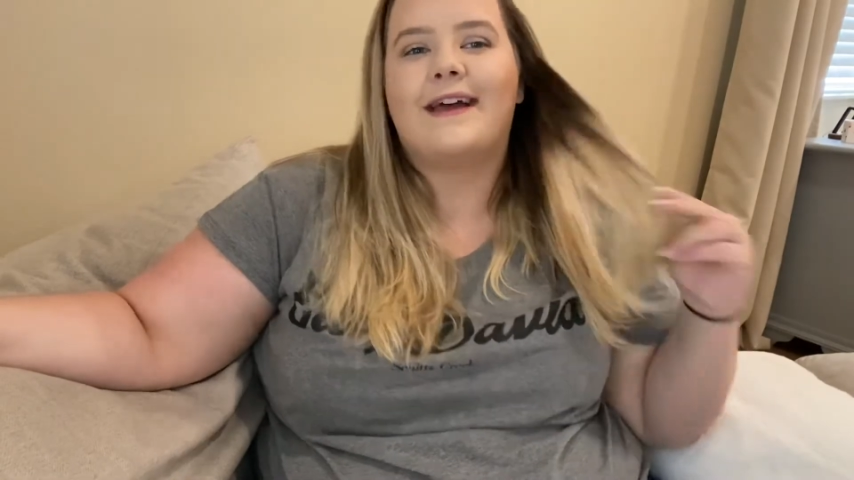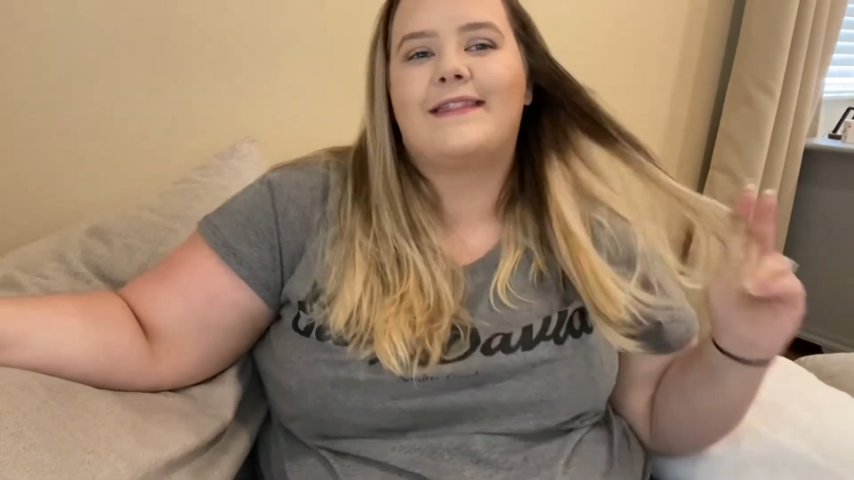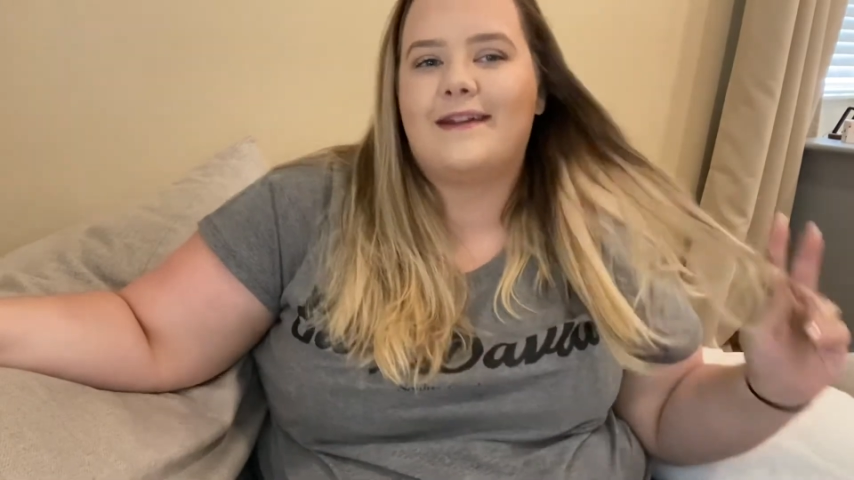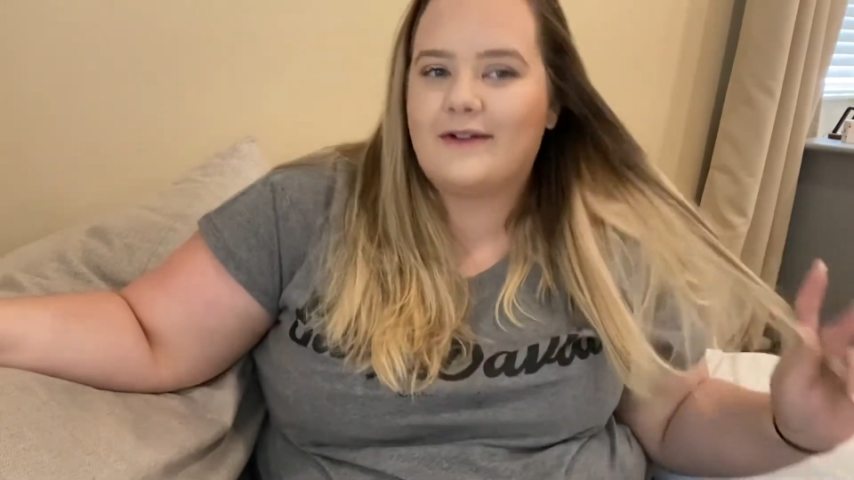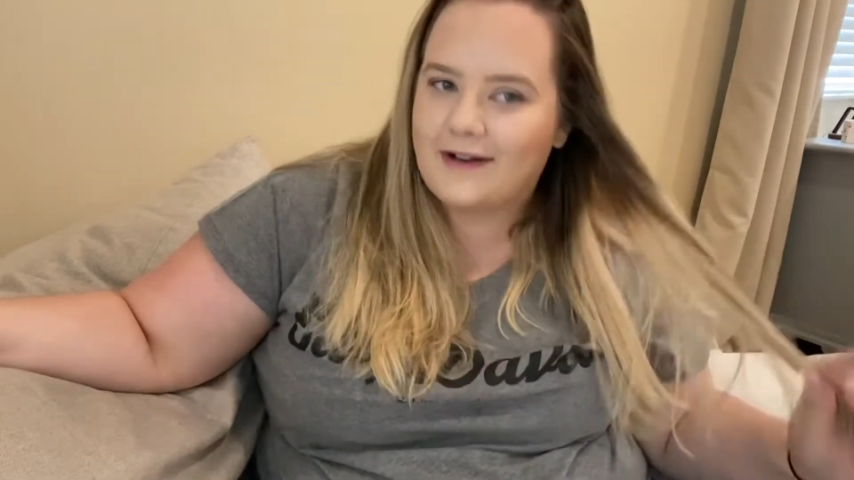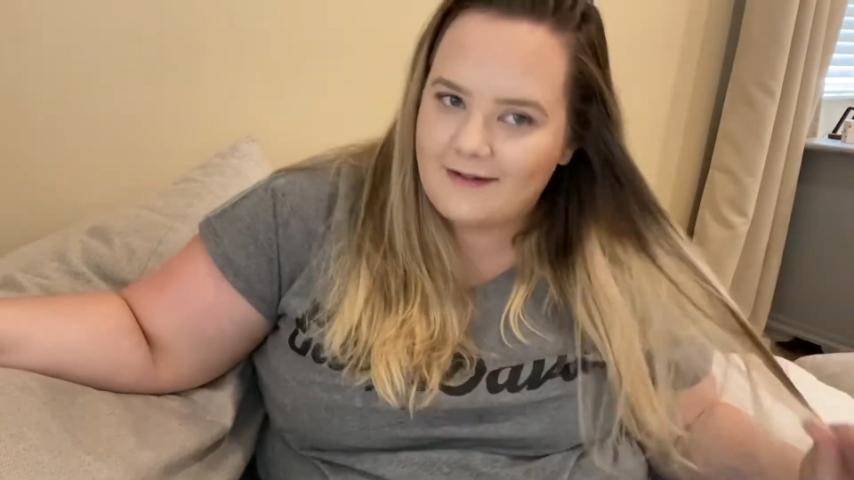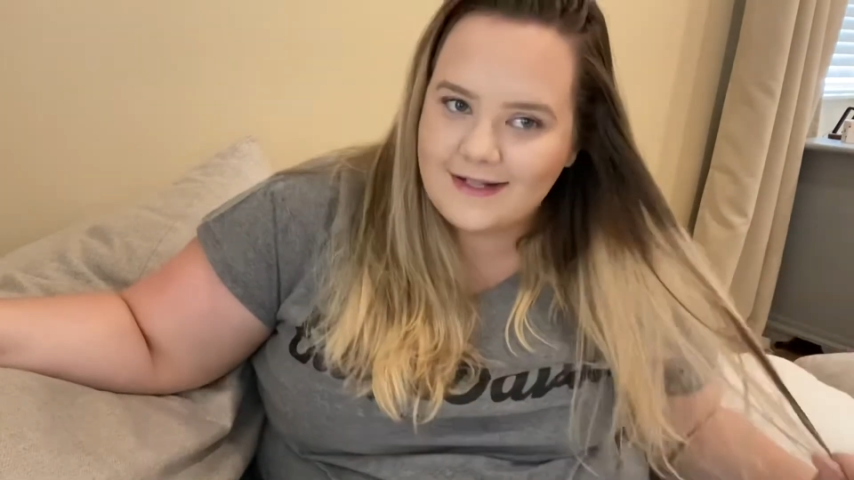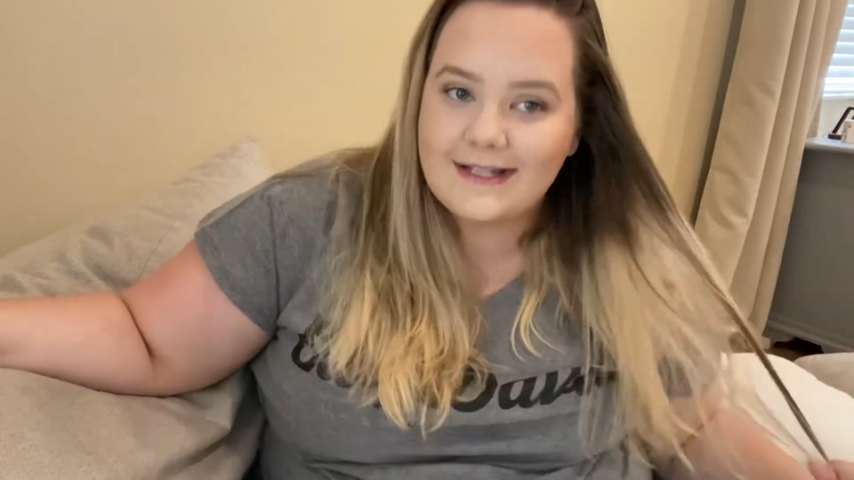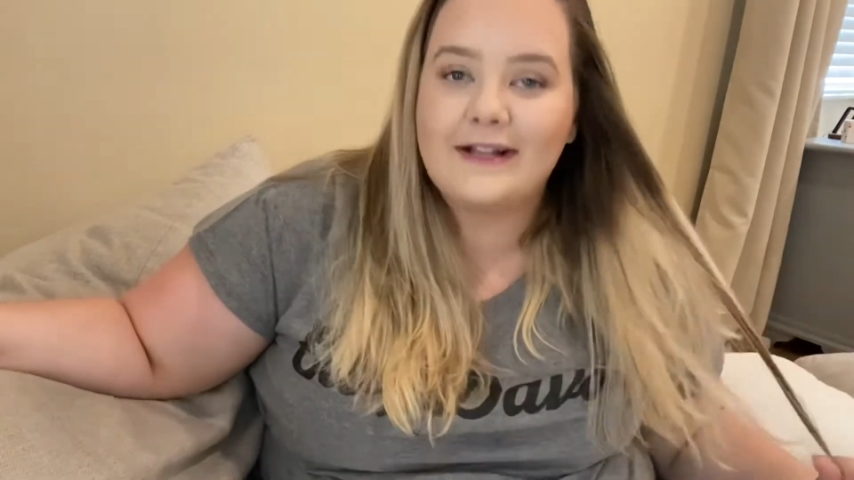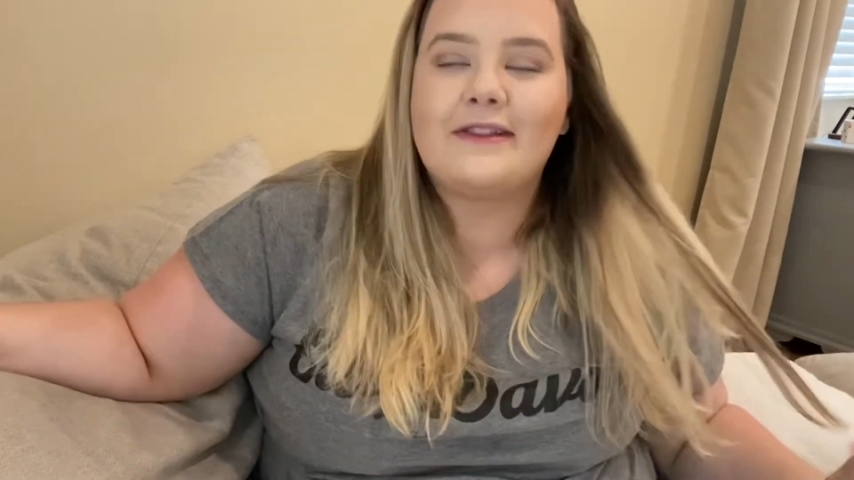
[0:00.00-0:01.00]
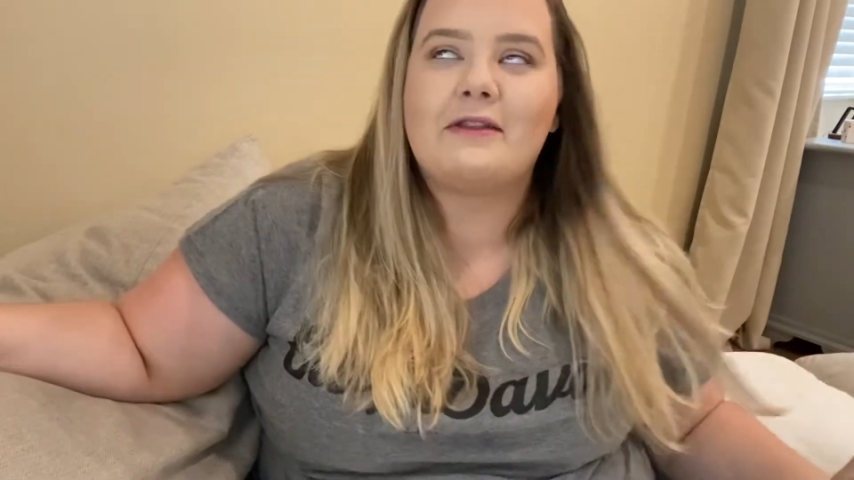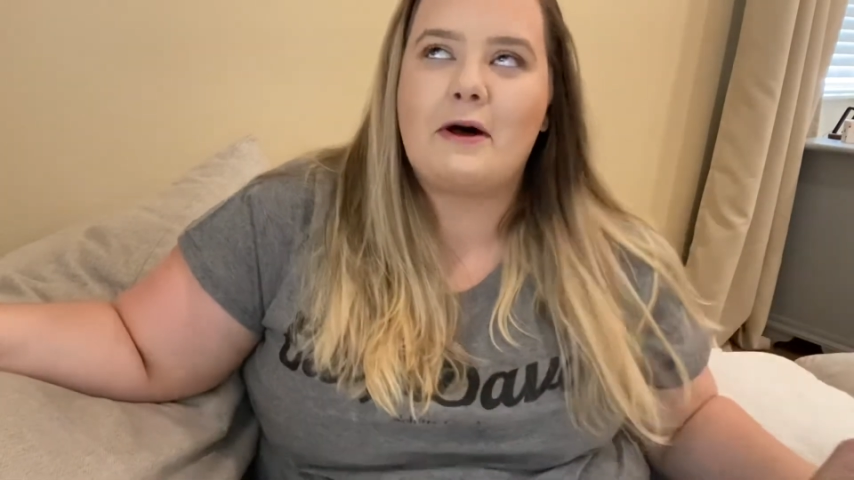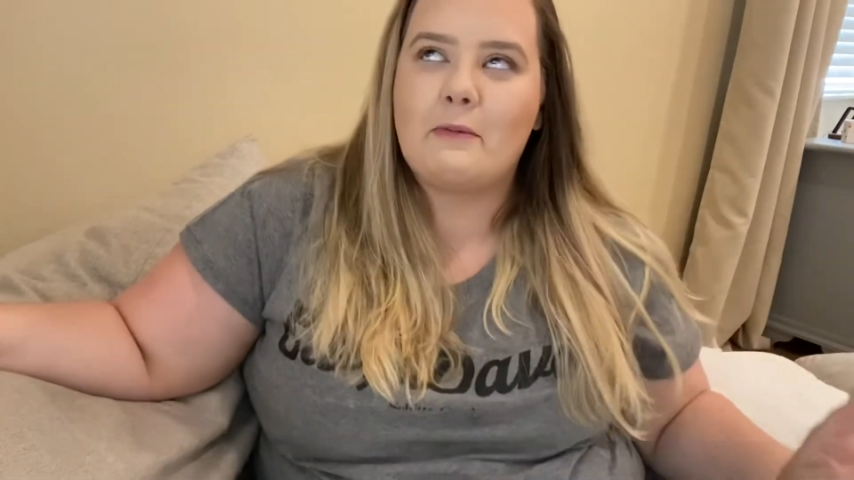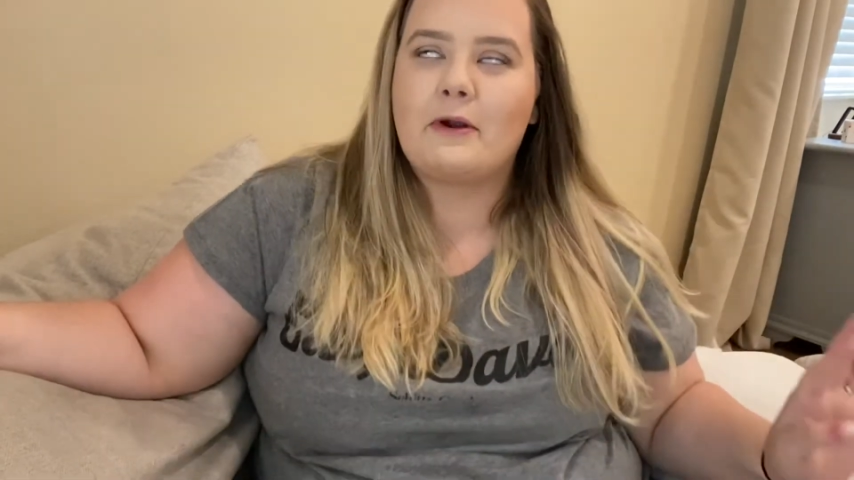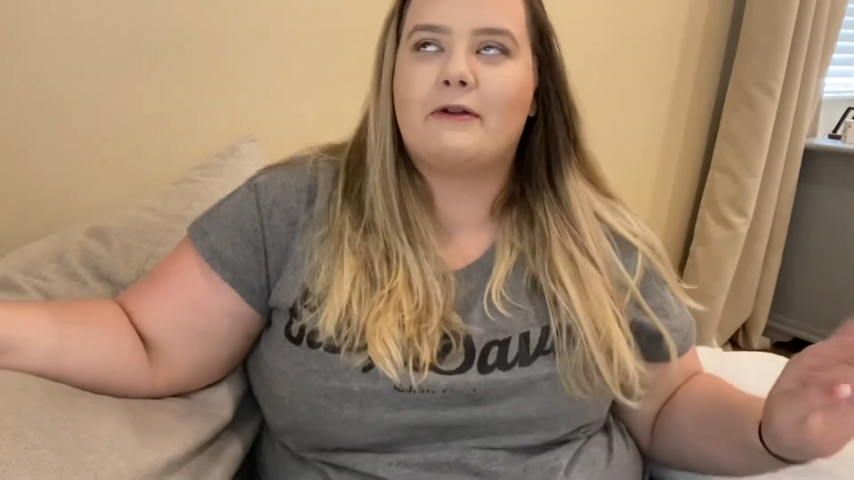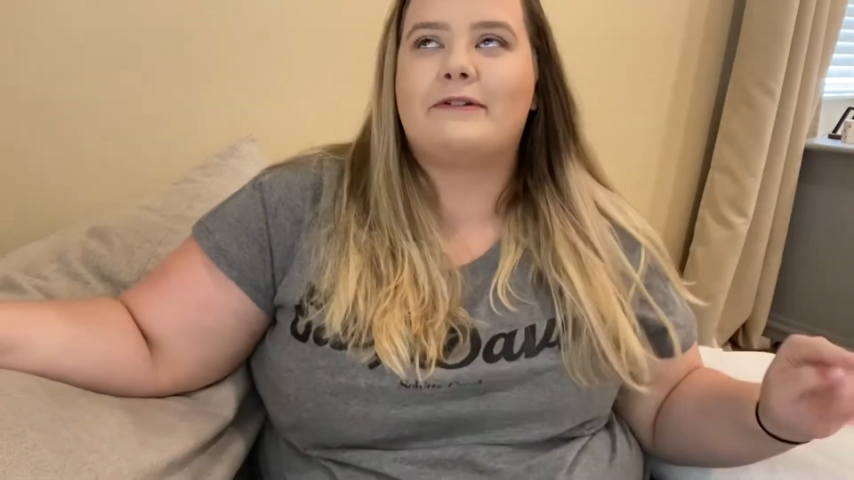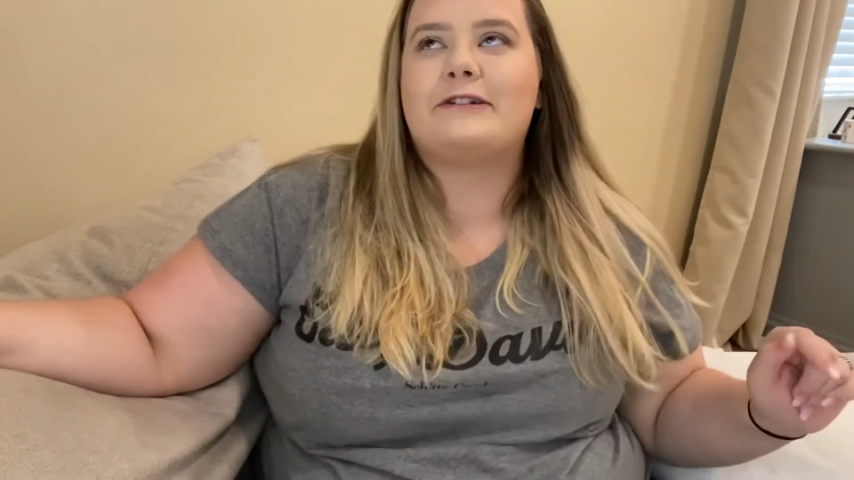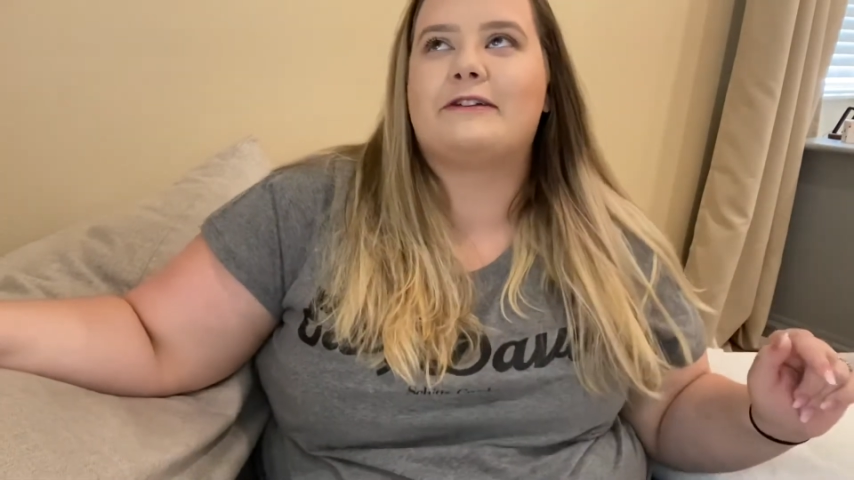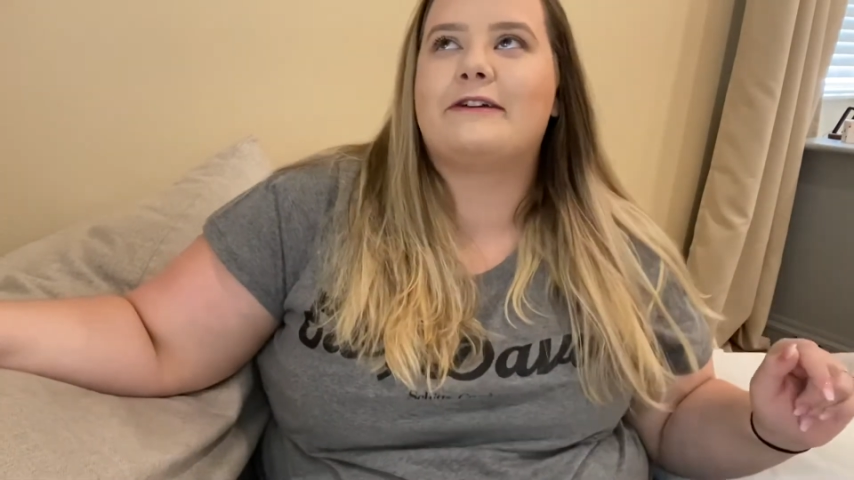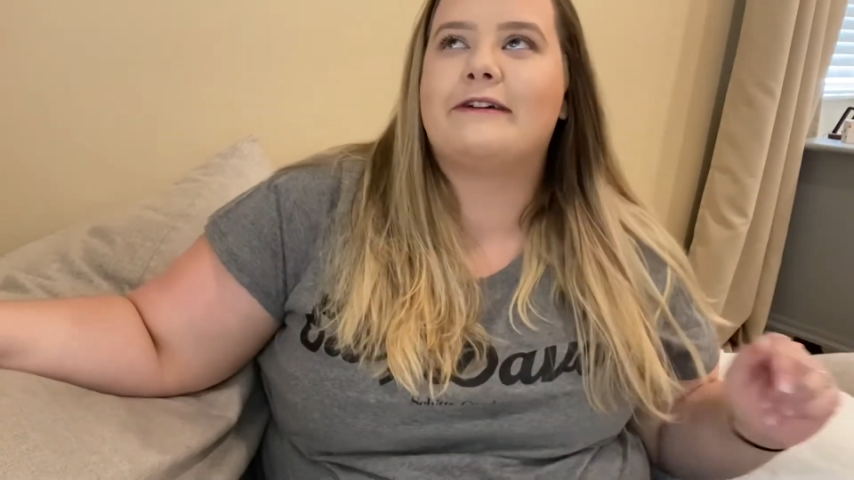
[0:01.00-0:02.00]
I think we're gonna be seeing a lot more of
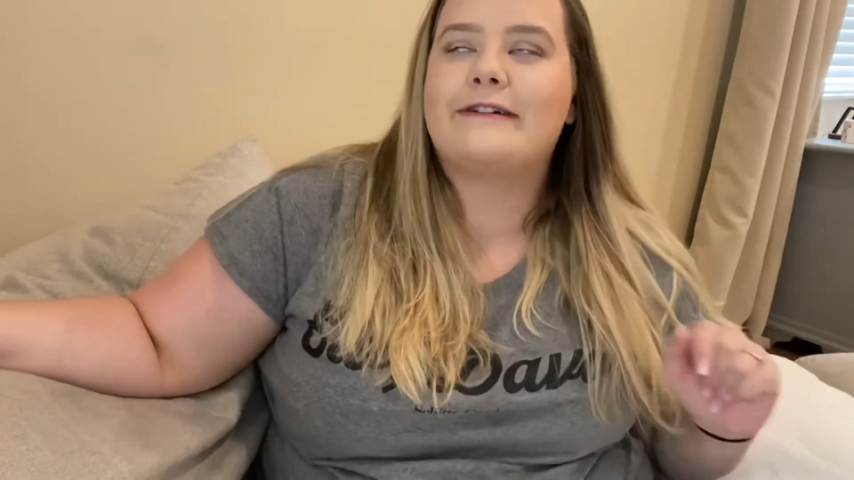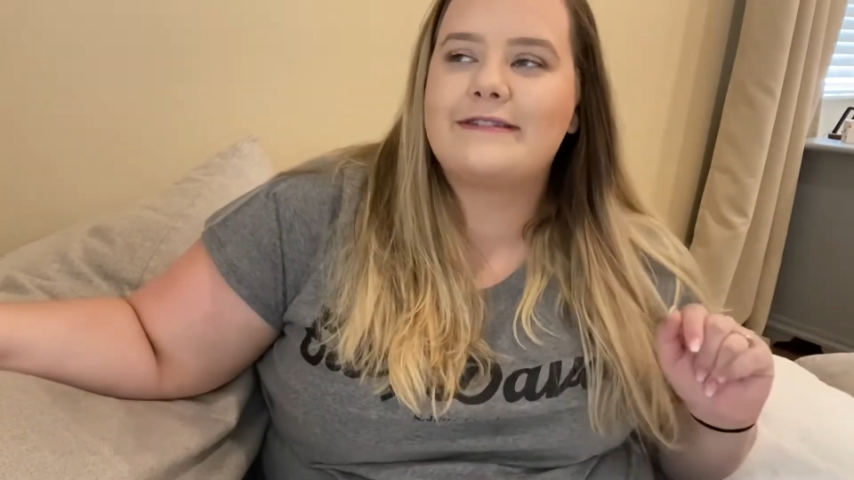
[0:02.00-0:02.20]
each other.